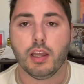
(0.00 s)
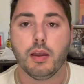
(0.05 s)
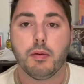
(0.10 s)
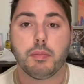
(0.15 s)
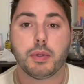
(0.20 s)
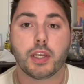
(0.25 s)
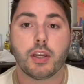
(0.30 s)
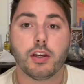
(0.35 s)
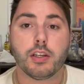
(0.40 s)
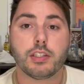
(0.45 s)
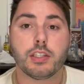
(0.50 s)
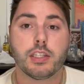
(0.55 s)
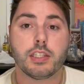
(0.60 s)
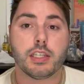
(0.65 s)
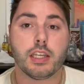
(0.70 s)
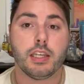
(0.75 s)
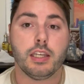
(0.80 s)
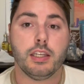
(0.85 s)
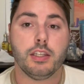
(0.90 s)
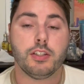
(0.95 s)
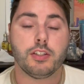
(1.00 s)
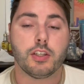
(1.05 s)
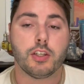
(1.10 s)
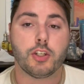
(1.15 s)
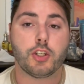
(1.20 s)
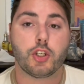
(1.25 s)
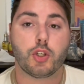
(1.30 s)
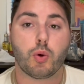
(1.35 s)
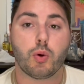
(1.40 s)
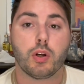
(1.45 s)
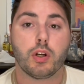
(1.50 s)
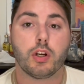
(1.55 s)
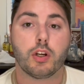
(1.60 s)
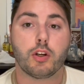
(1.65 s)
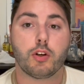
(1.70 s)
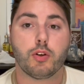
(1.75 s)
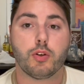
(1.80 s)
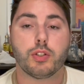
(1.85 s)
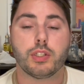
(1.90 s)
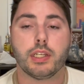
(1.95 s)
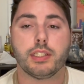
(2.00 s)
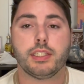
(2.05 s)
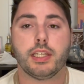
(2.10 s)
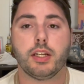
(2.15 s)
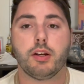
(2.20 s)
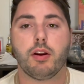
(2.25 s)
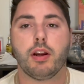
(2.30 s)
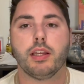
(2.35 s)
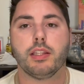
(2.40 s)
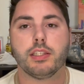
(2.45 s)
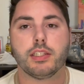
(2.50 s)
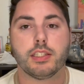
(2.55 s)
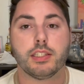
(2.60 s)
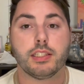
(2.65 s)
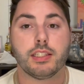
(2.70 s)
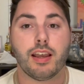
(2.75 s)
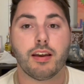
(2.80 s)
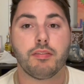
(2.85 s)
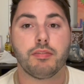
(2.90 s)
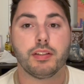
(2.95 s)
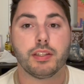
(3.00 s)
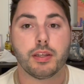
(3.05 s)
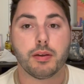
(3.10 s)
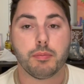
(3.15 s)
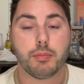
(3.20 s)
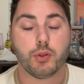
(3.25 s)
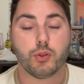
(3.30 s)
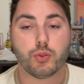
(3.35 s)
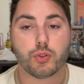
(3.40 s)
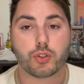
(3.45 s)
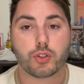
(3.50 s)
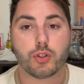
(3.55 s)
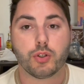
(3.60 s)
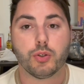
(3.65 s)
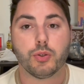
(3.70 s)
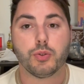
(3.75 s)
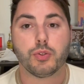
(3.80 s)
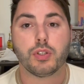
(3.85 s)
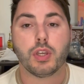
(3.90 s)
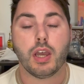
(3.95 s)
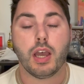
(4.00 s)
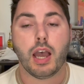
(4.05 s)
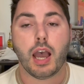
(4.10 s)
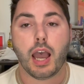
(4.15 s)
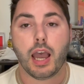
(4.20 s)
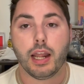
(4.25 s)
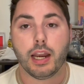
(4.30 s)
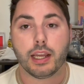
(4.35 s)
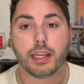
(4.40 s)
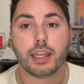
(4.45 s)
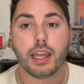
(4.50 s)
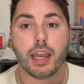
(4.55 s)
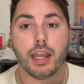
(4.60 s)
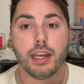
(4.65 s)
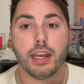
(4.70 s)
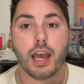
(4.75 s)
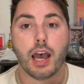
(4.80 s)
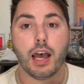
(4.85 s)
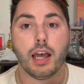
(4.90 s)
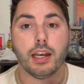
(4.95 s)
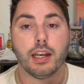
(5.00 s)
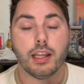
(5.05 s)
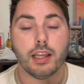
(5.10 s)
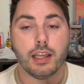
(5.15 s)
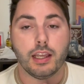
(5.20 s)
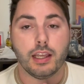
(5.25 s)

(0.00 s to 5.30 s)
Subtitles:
Because this is a shorter cruise itinerary, this is definitely a booze cruise, and I cannot